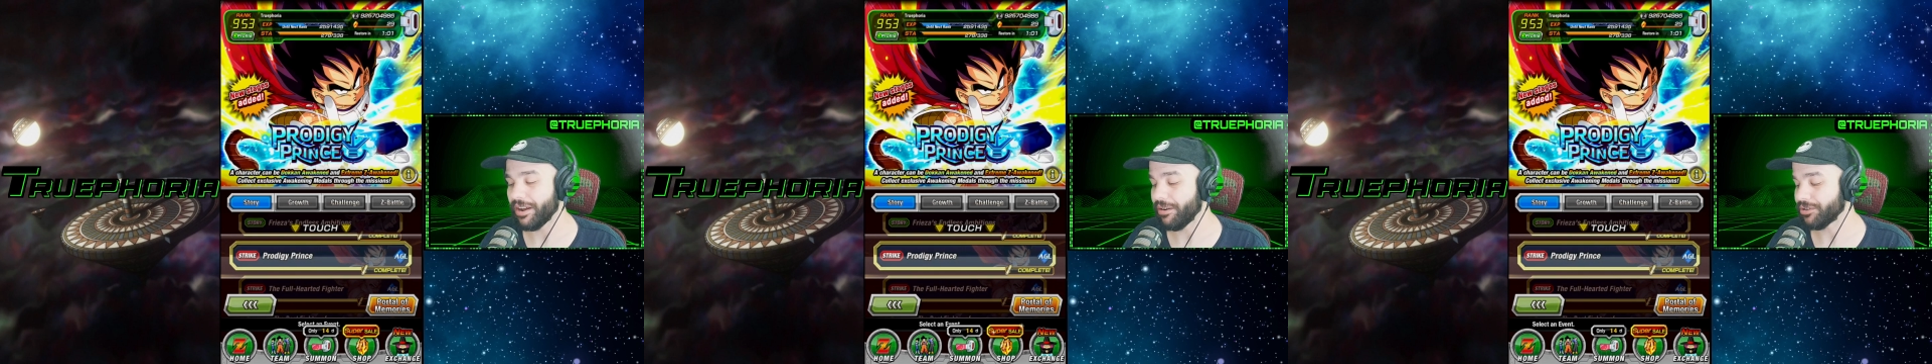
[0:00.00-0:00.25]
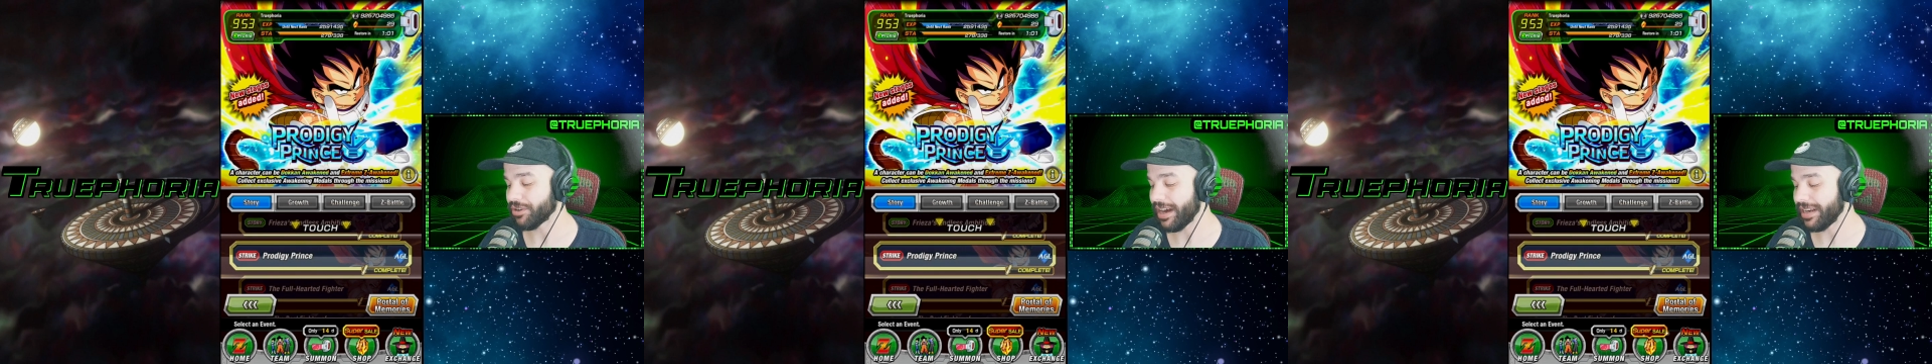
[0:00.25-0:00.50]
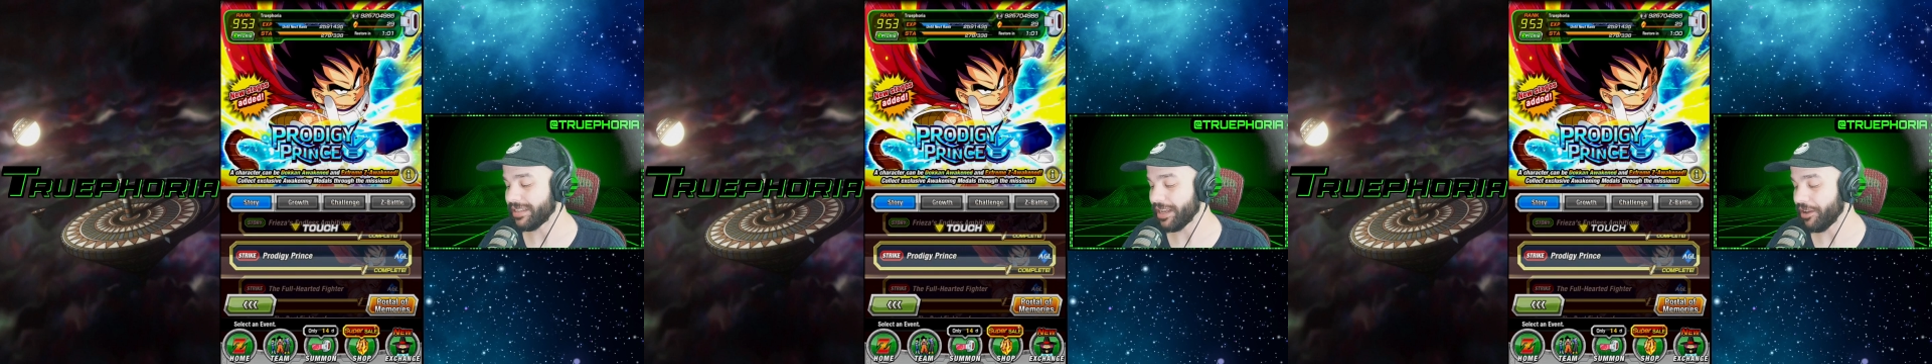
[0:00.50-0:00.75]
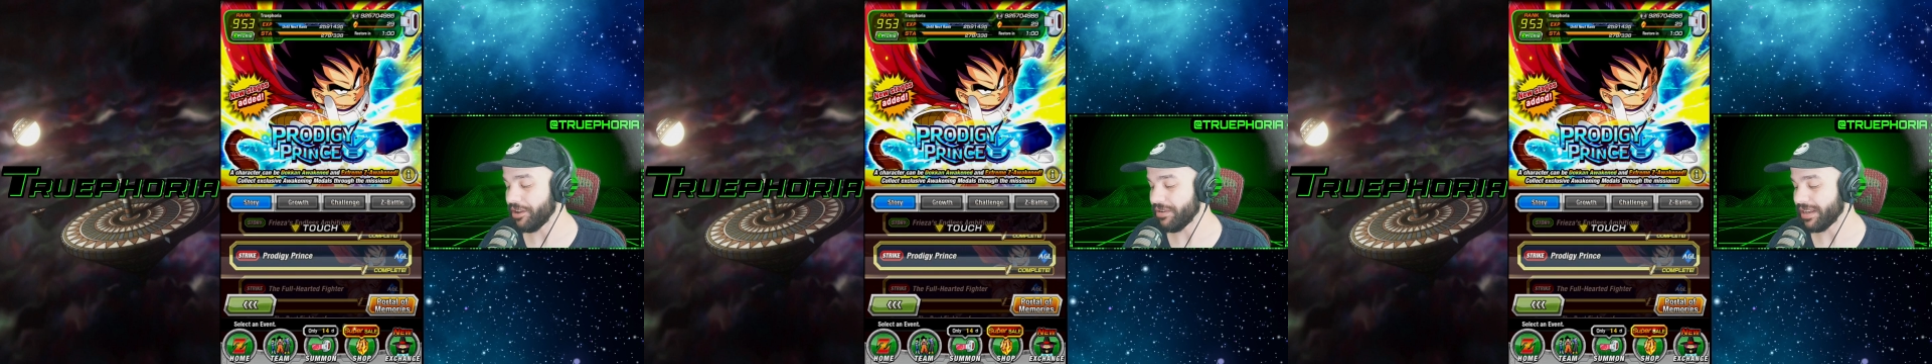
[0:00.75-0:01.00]
trying to
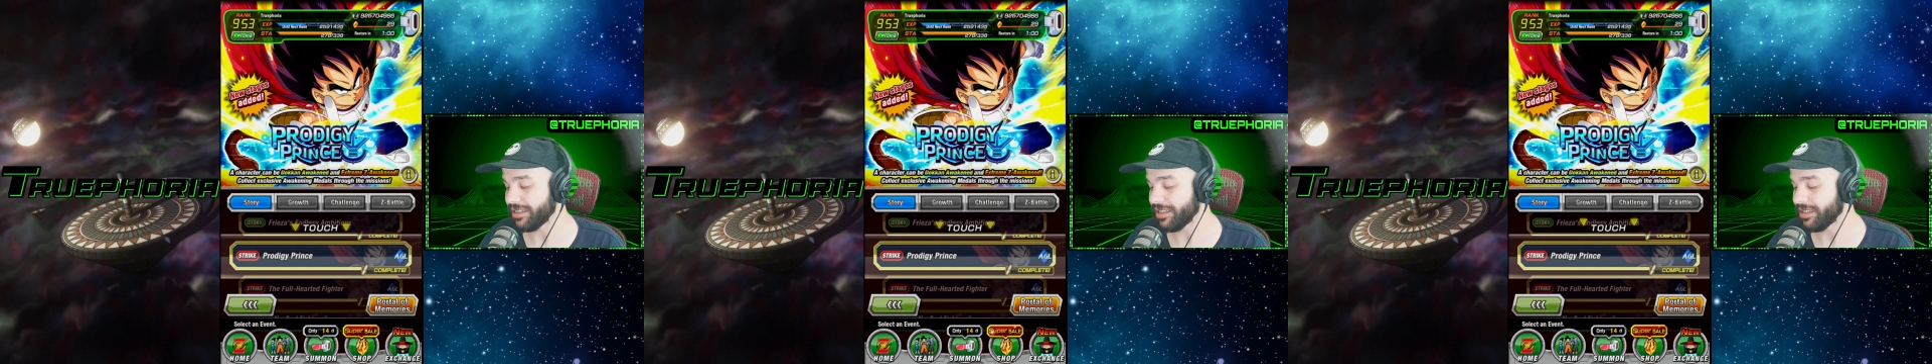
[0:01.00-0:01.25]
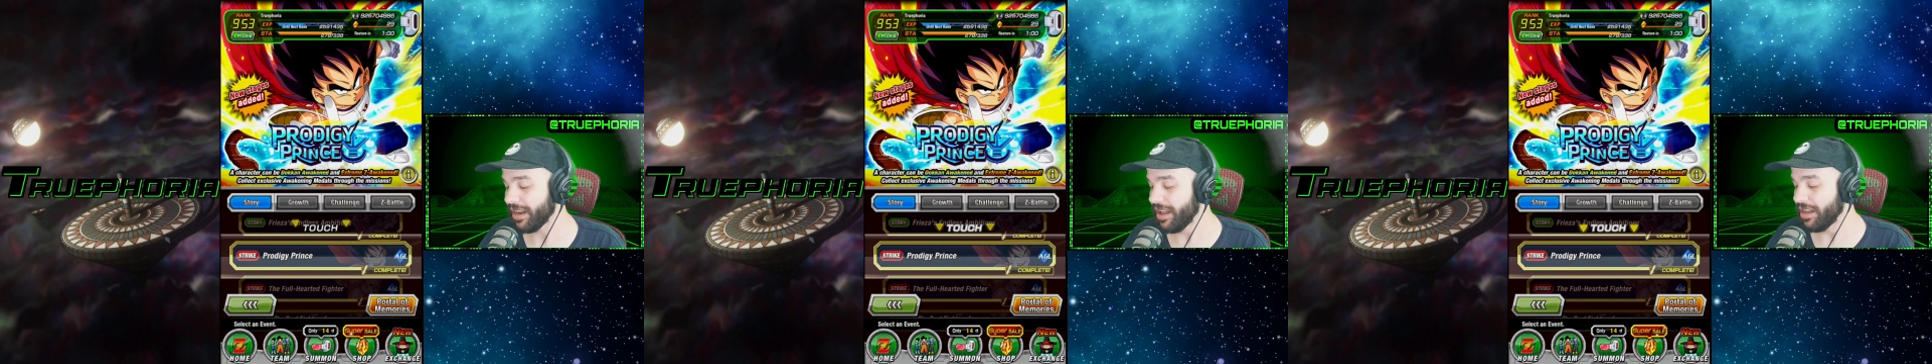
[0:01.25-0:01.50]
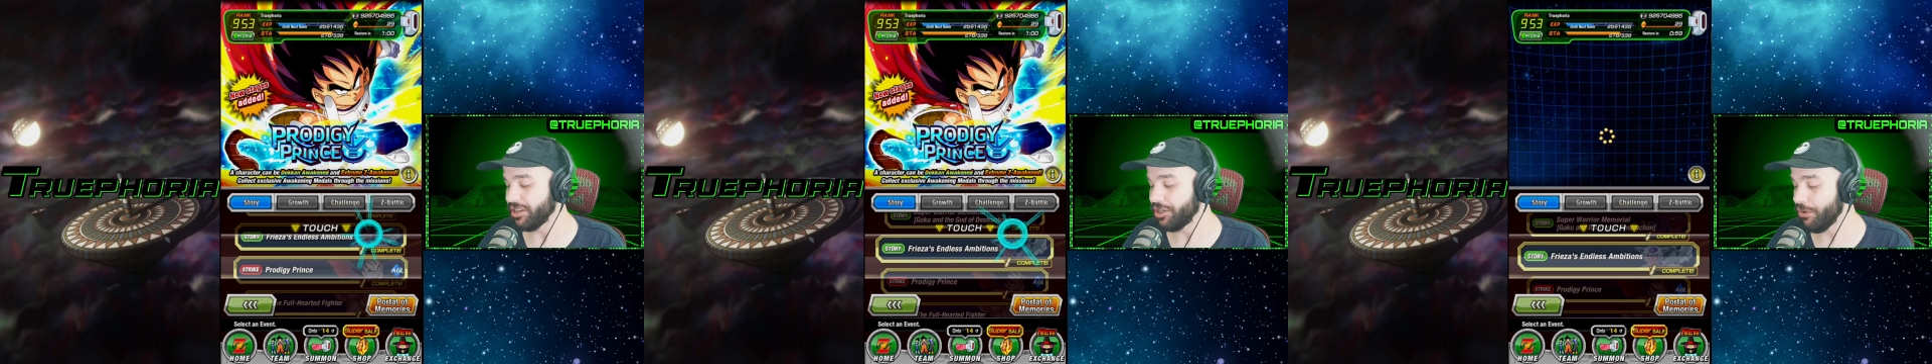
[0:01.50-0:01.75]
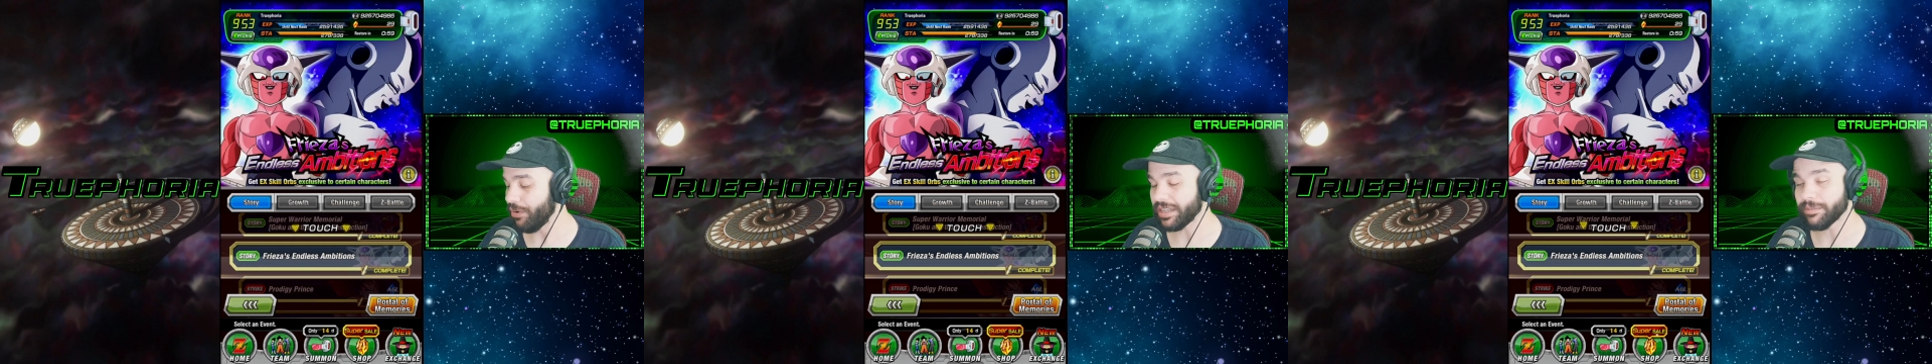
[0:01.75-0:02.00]
tell you, is just
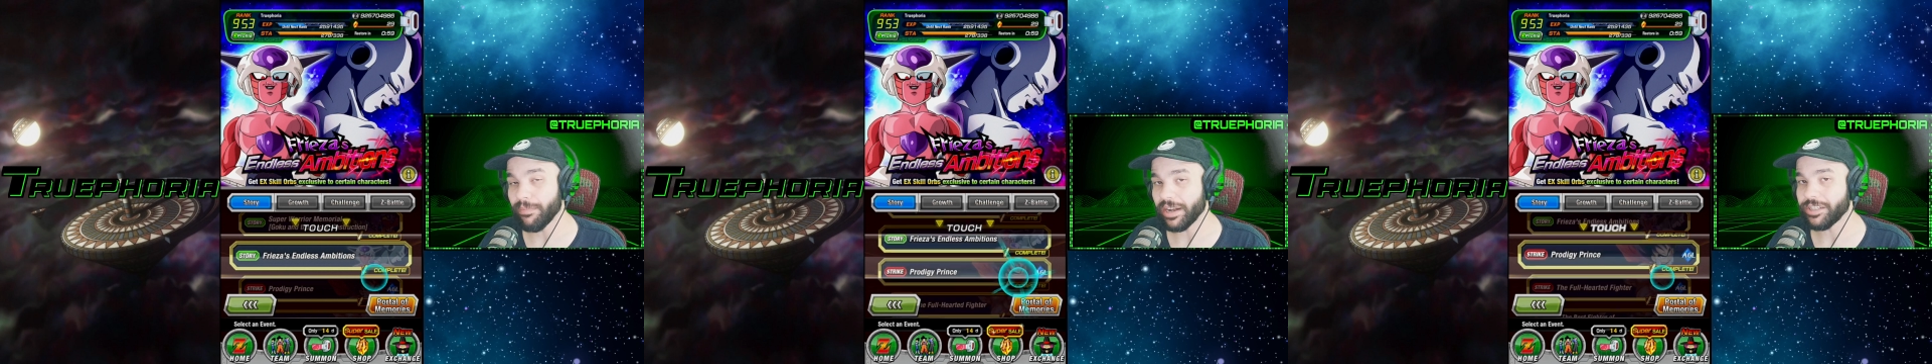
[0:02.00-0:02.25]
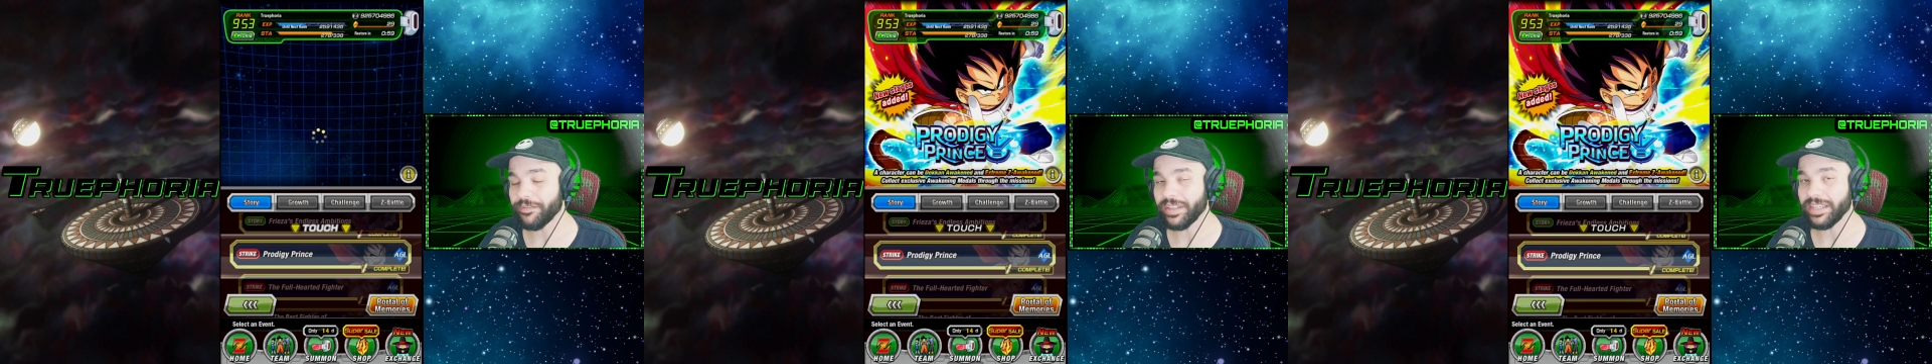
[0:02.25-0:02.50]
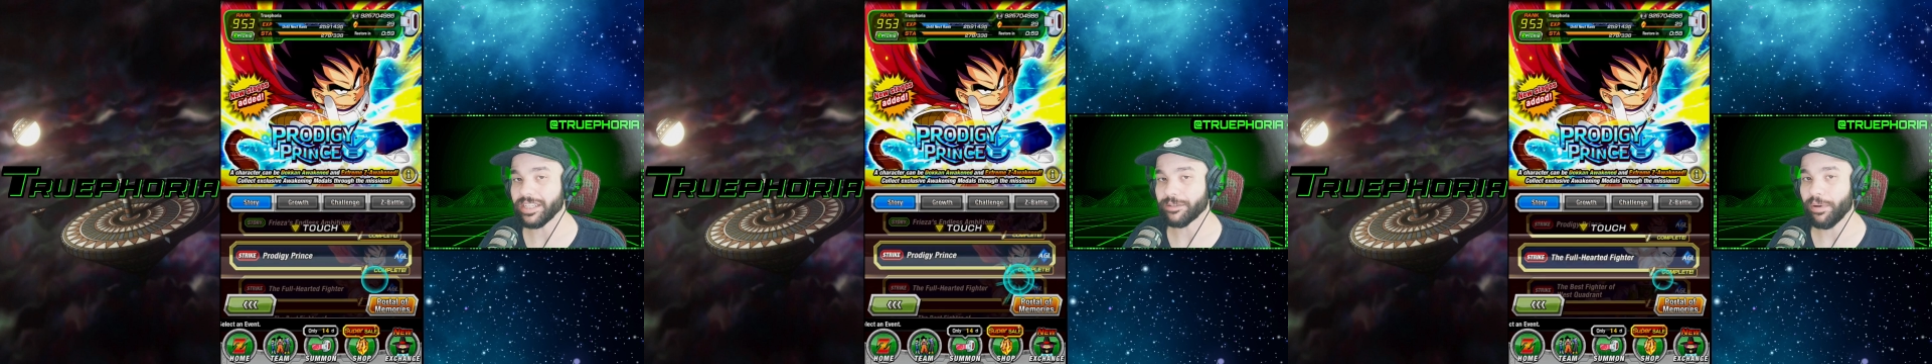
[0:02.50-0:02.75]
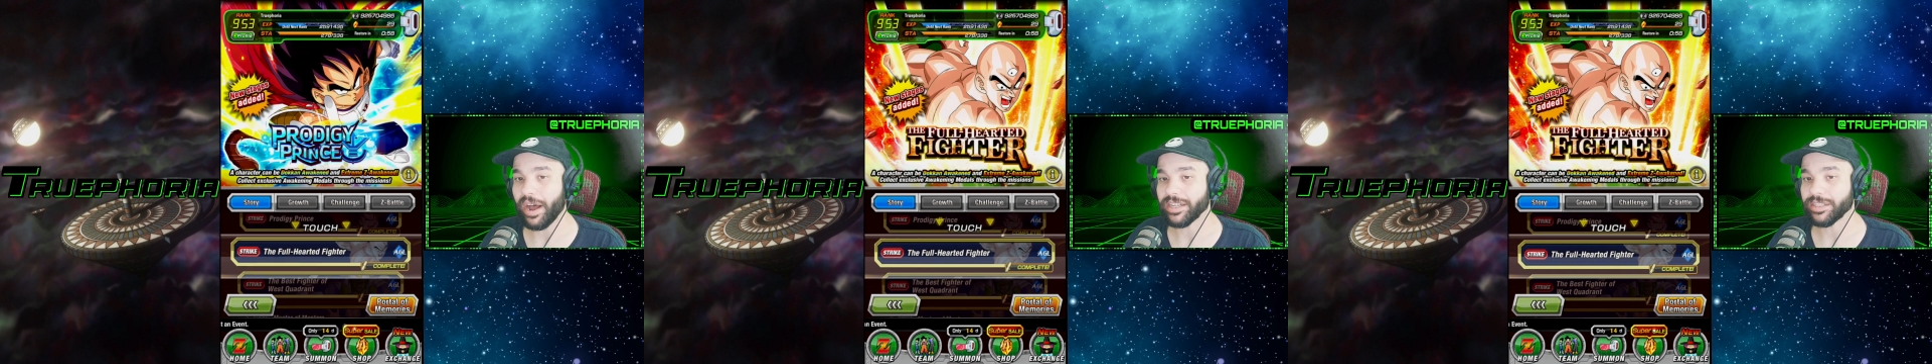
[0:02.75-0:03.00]
do as much of these as
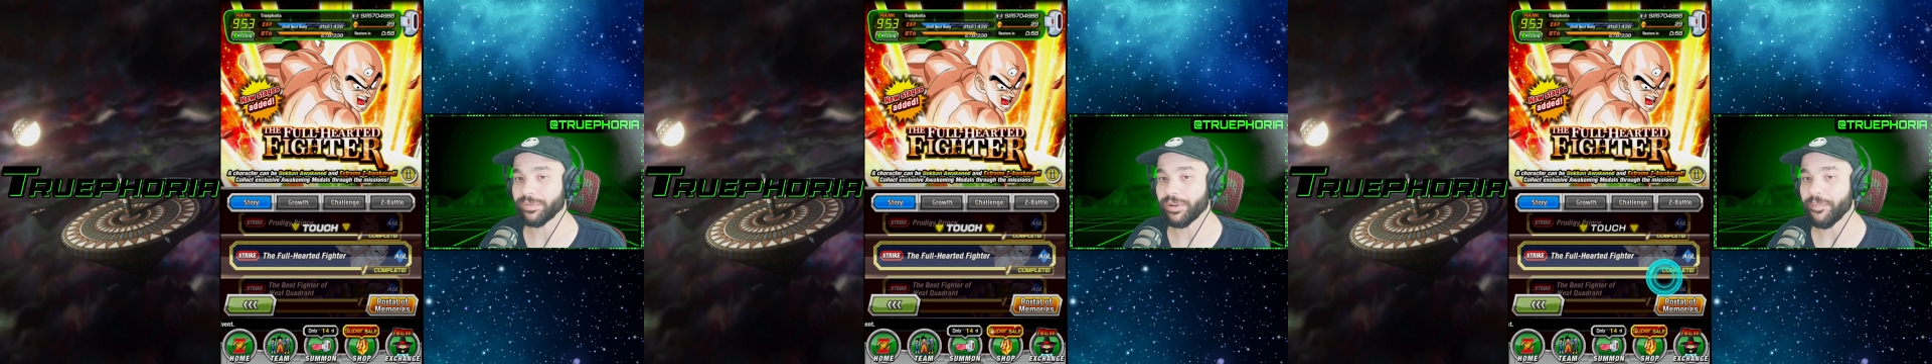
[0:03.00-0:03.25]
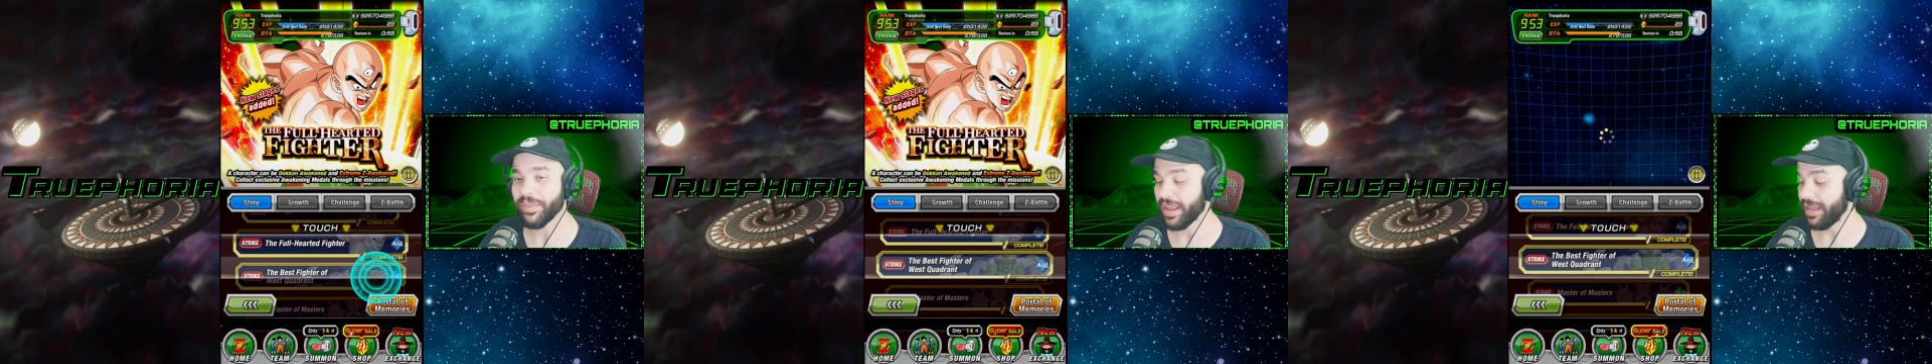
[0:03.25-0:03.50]
possible.